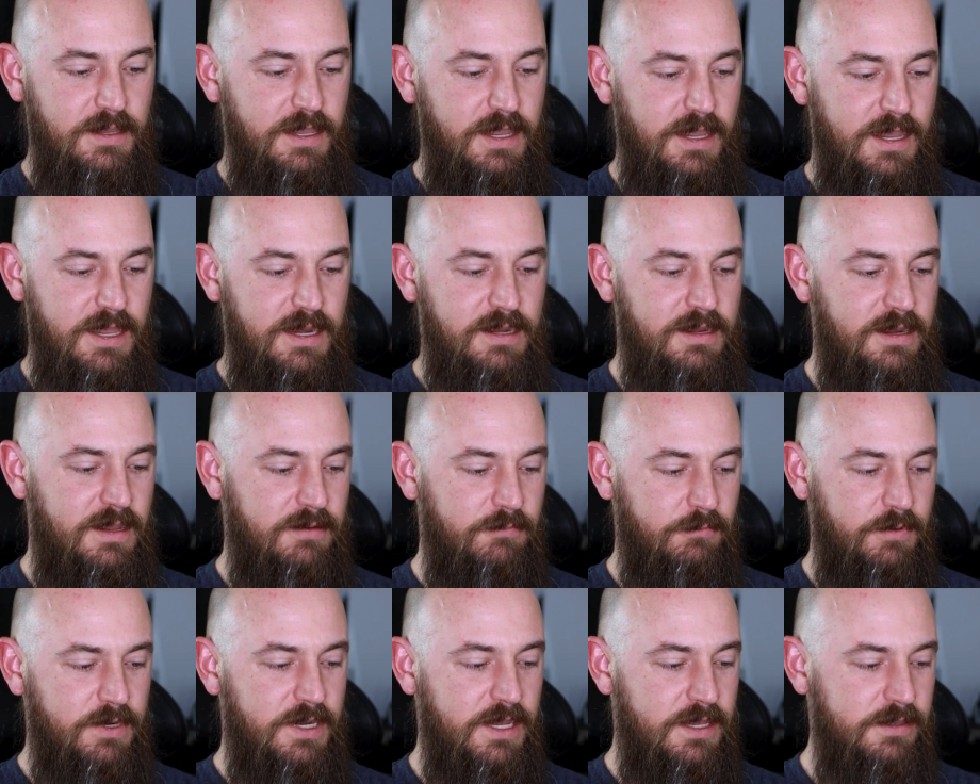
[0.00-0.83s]
And
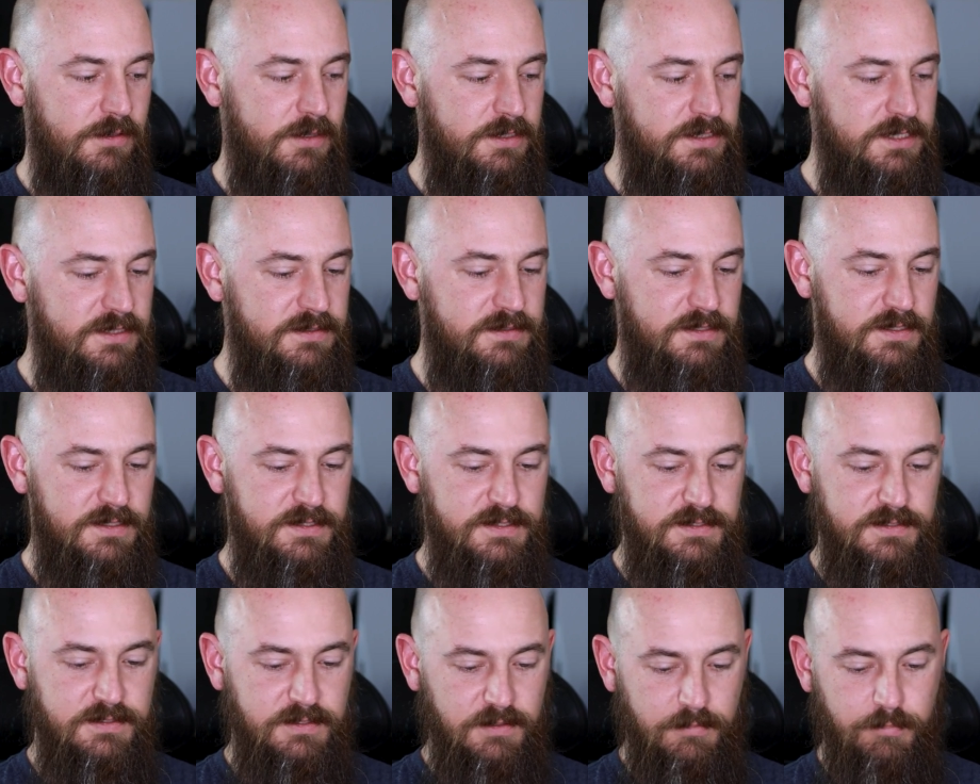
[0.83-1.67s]
when I looked at
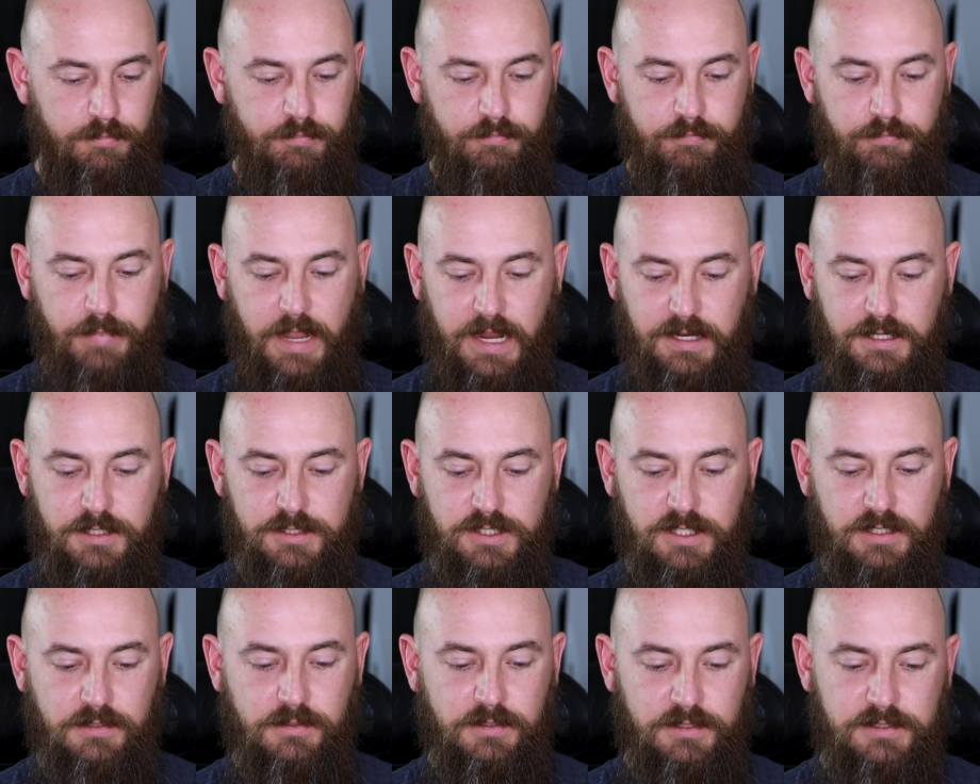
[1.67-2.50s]
this, the
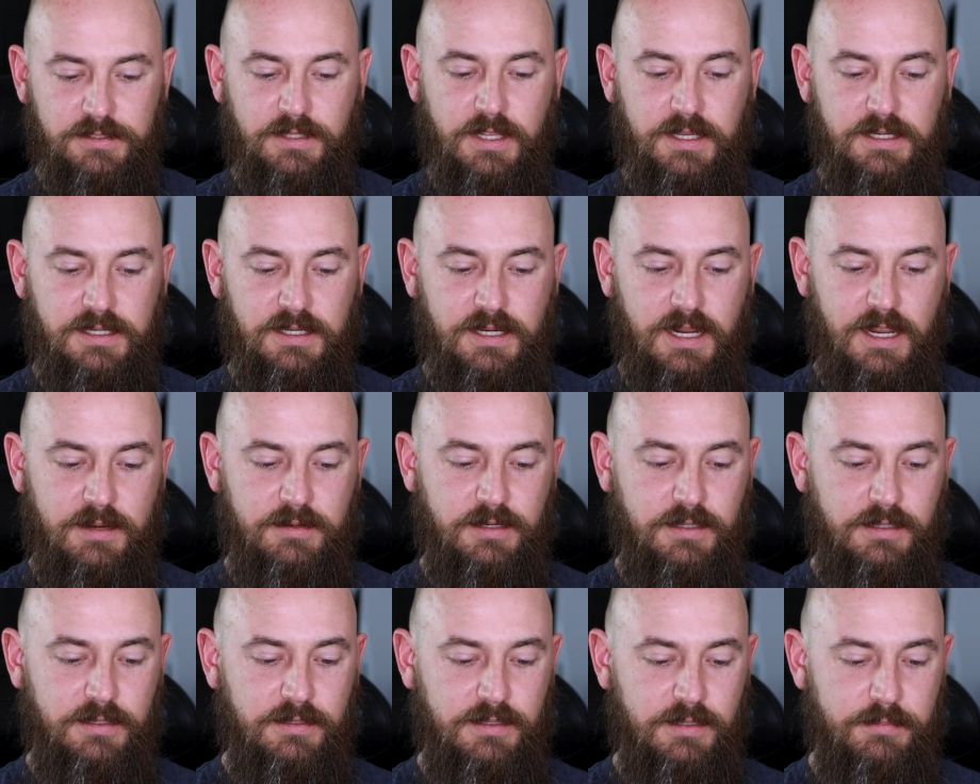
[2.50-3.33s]
packaging looked like it
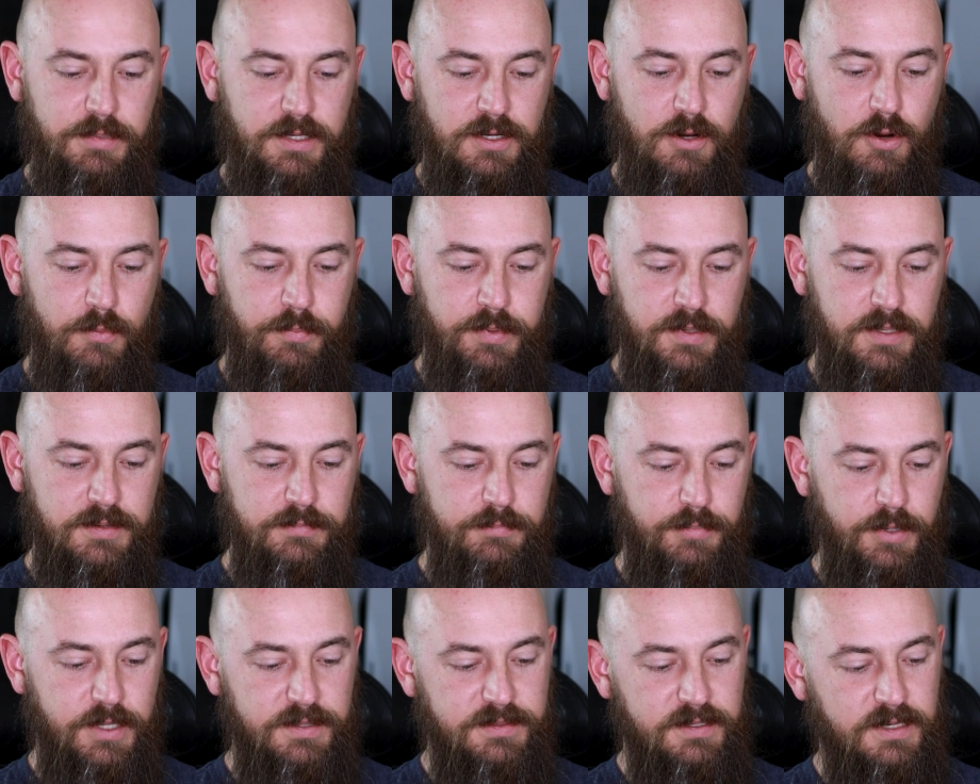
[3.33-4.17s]
had clearly been
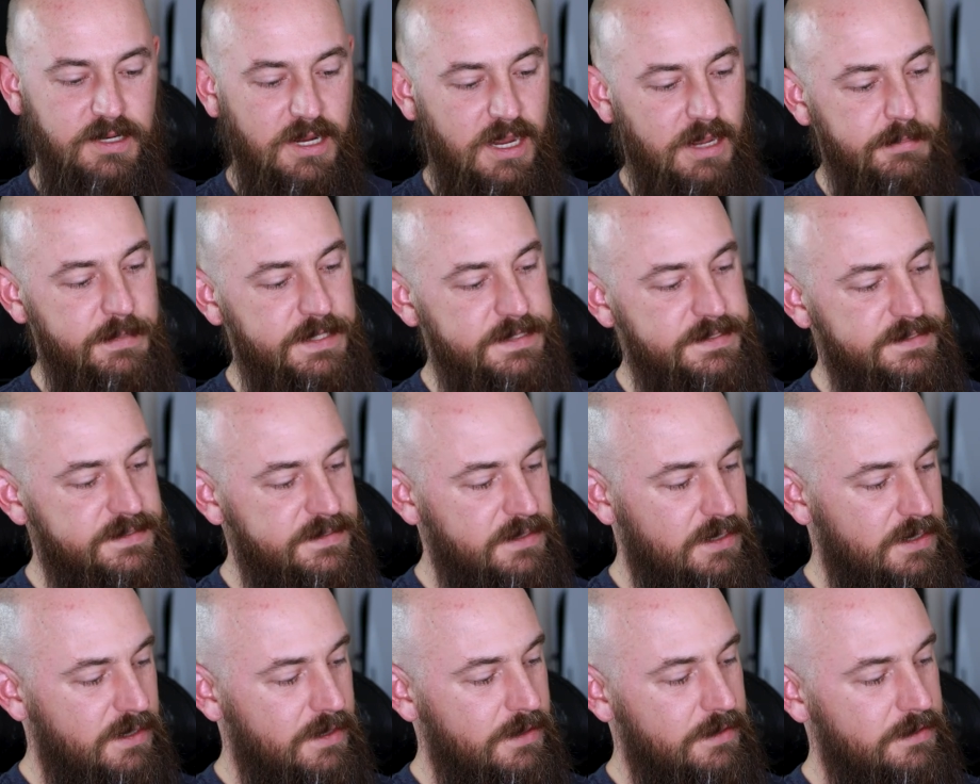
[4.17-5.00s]
opened, but the comments
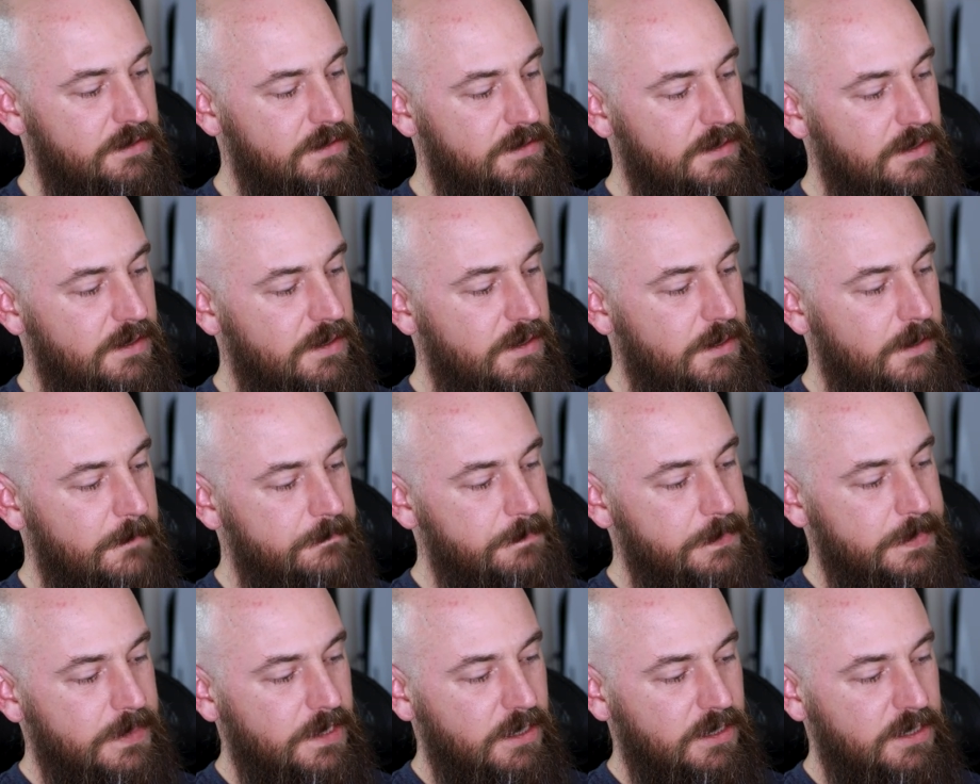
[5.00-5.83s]
said,
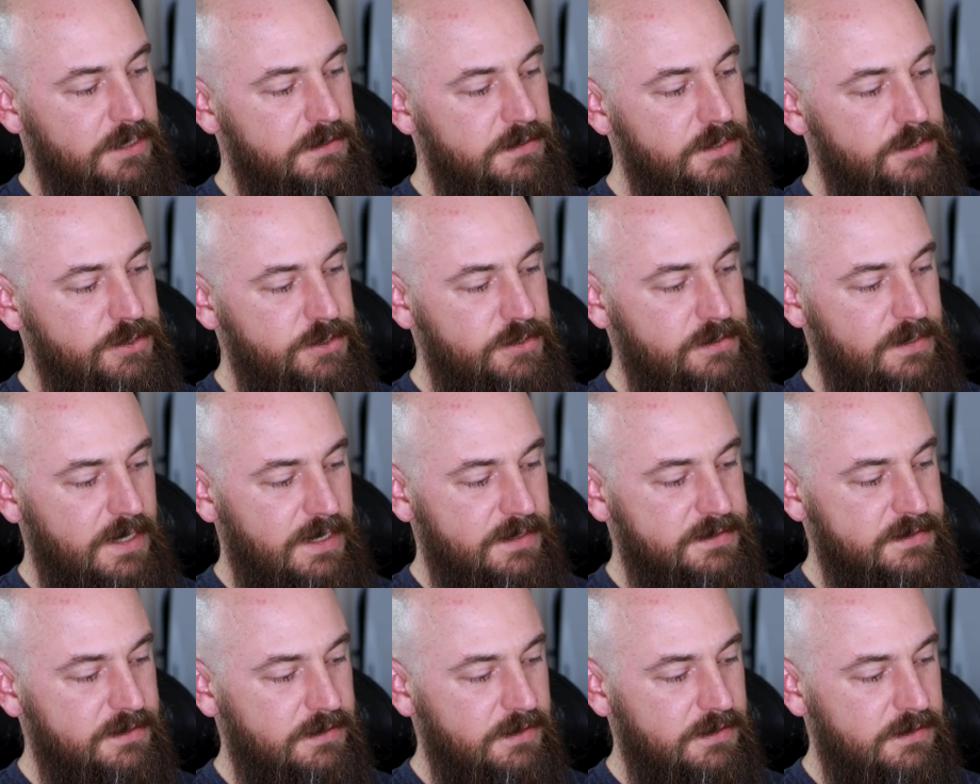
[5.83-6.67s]
condition
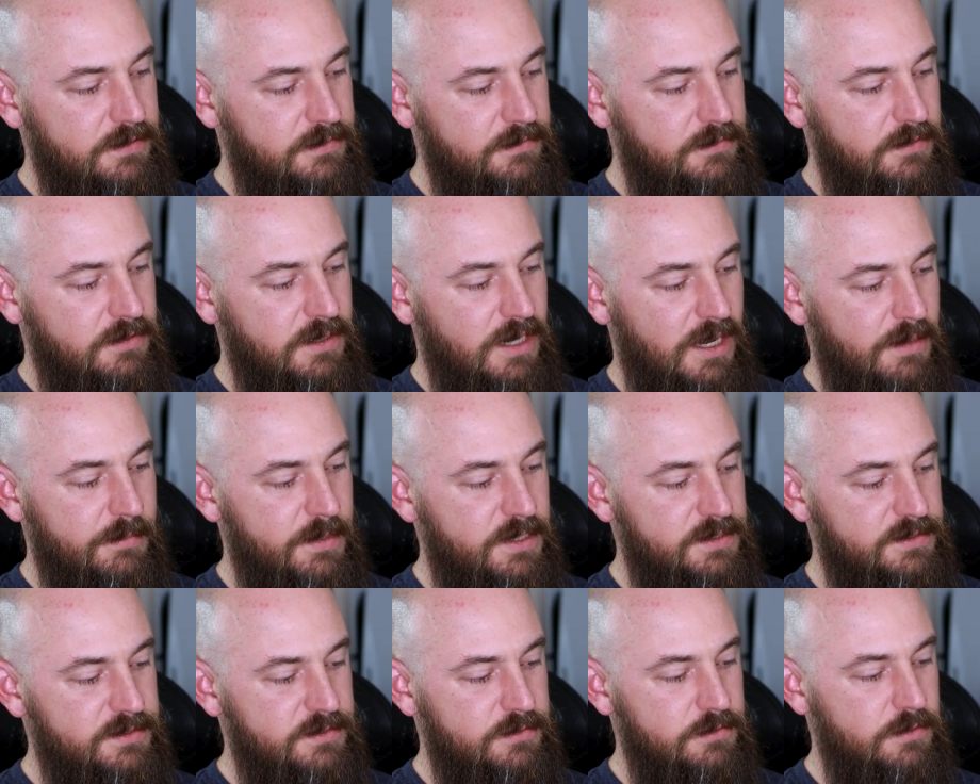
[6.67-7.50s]
excellent,
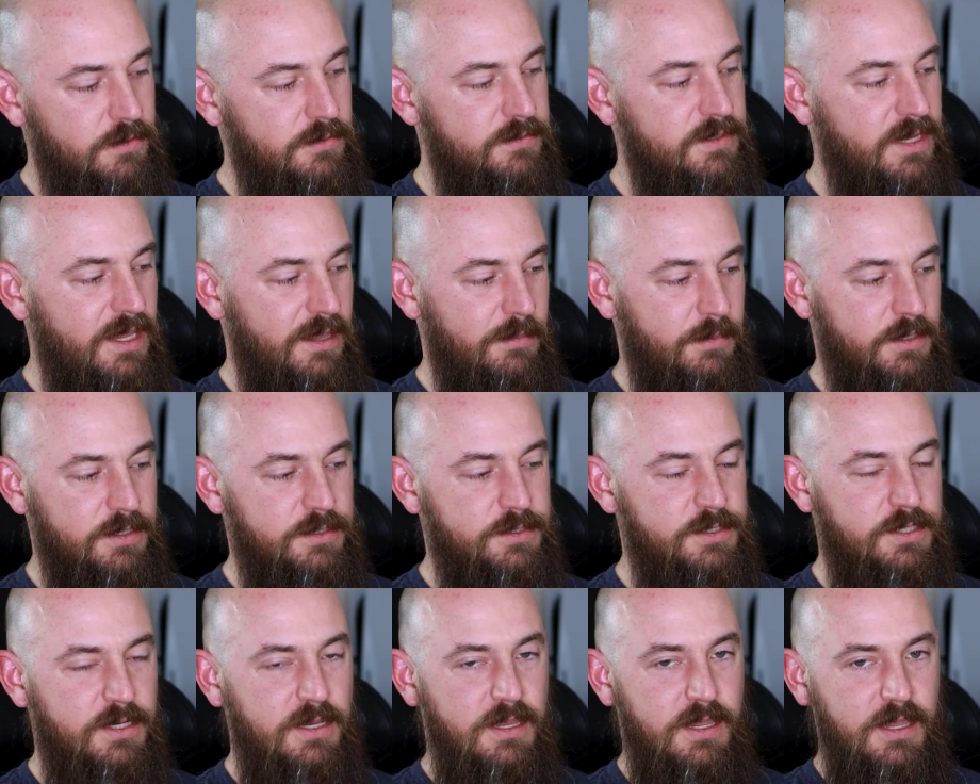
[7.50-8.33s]
comments no
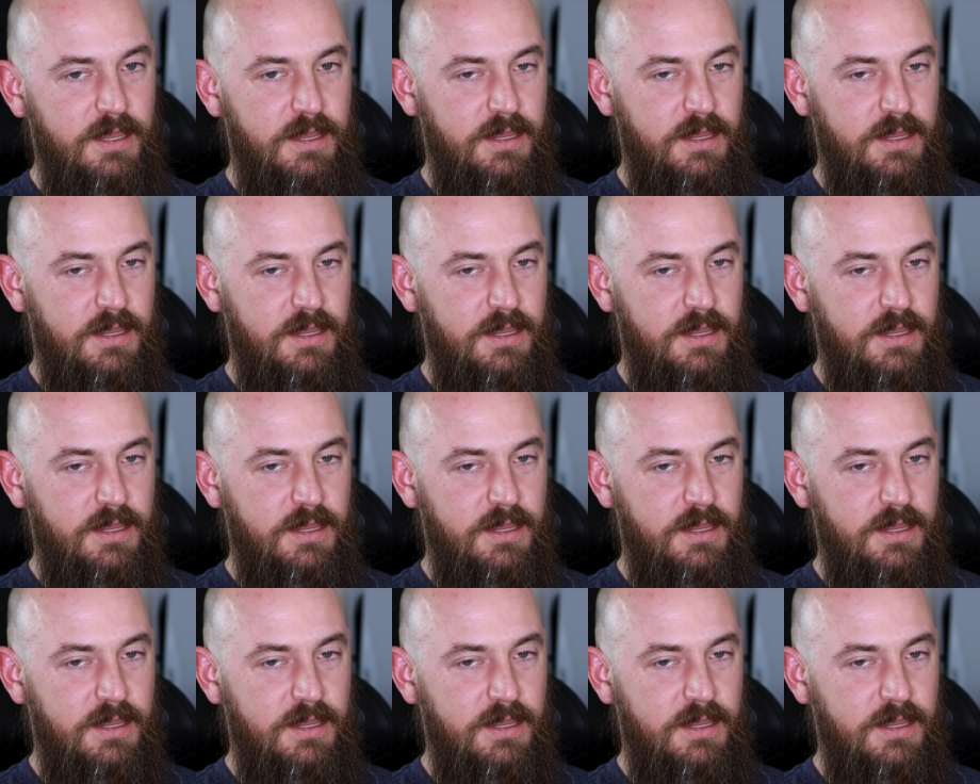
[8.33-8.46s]
damage.